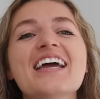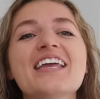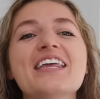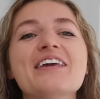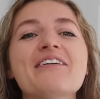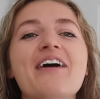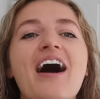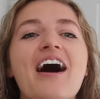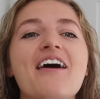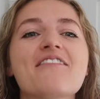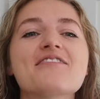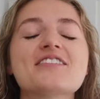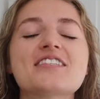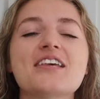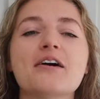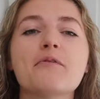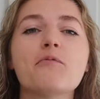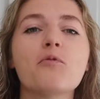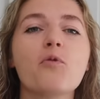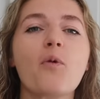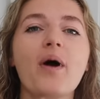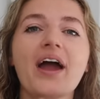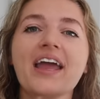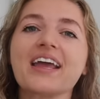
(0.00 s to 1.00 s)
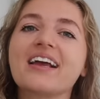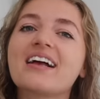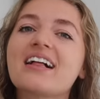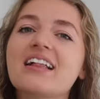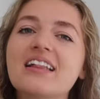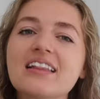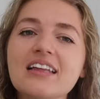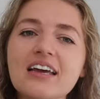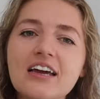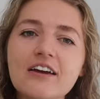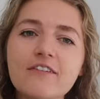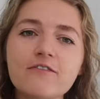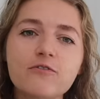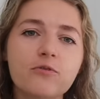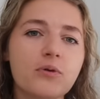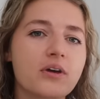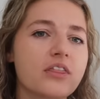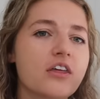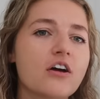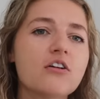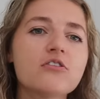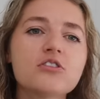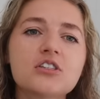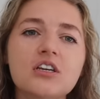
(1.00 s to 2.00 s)
You have some white cliff
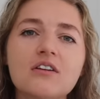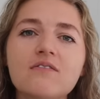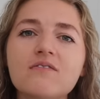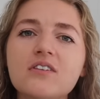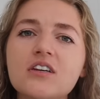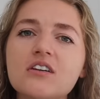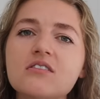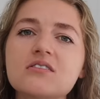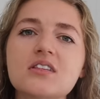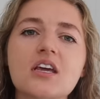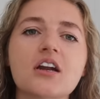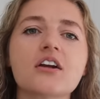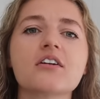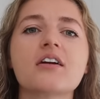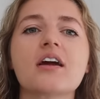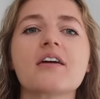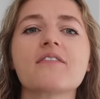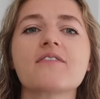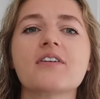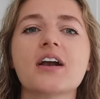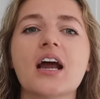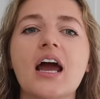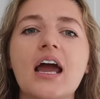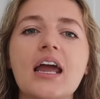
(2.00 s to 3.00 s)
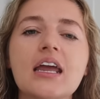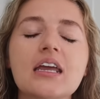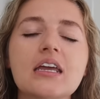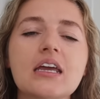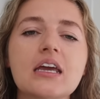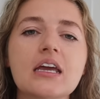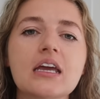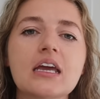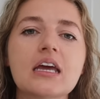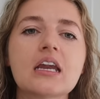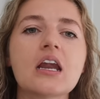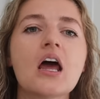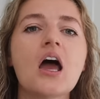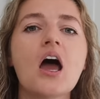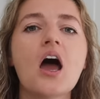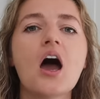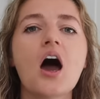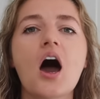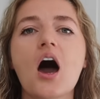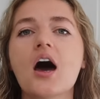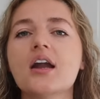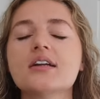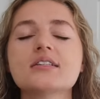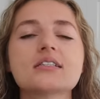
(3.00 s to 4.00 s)
with ocean views that are great for hiking. And
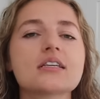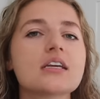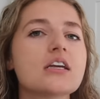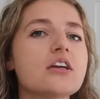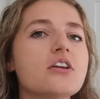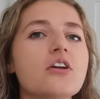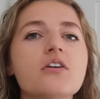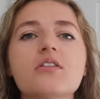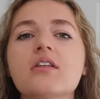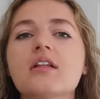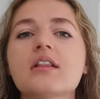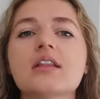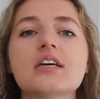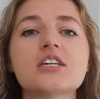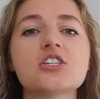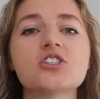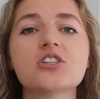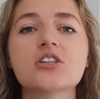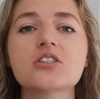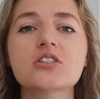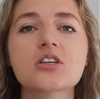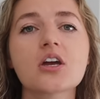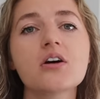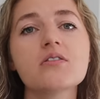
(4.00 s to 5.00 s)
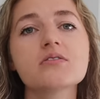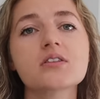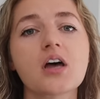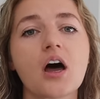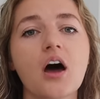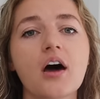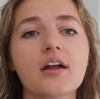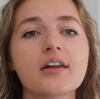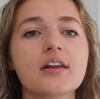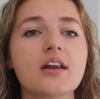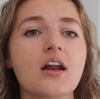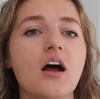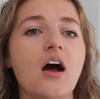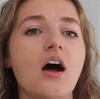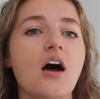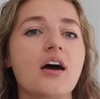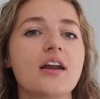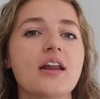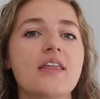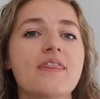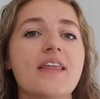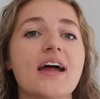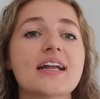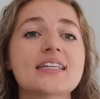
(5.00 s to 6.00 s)
honestly, you know, the list just goes on.
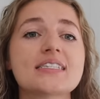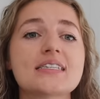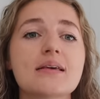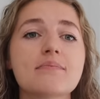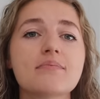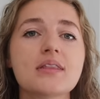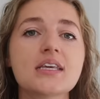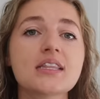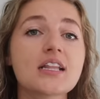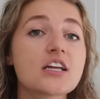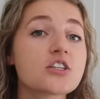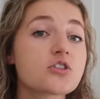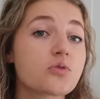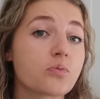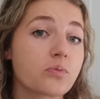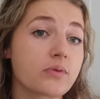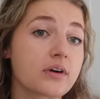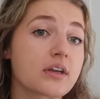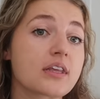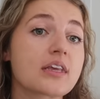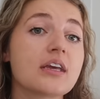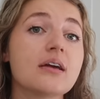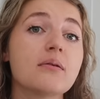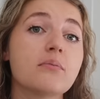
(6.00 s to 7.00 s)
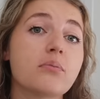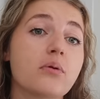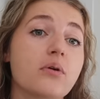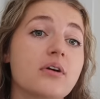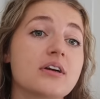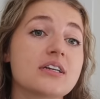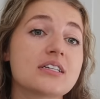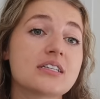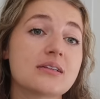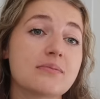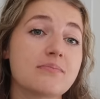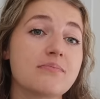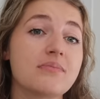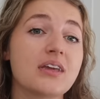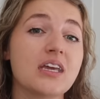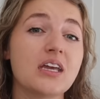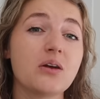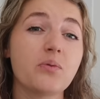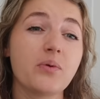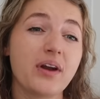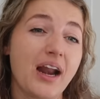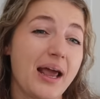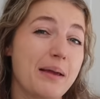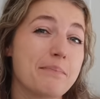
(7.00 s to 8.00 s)
And that's something that's really important to
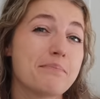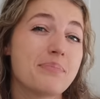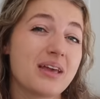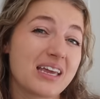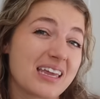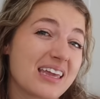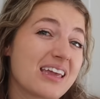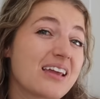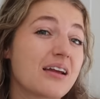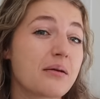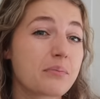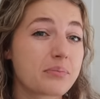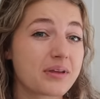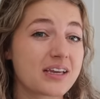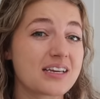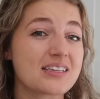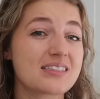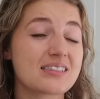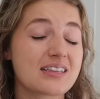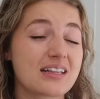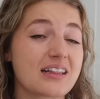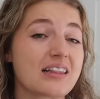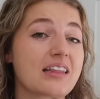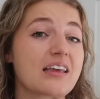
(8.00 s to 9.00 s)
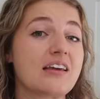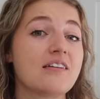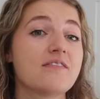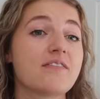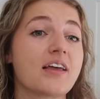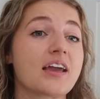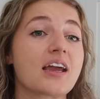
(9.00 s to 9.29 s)
me when I'm picking a place to live.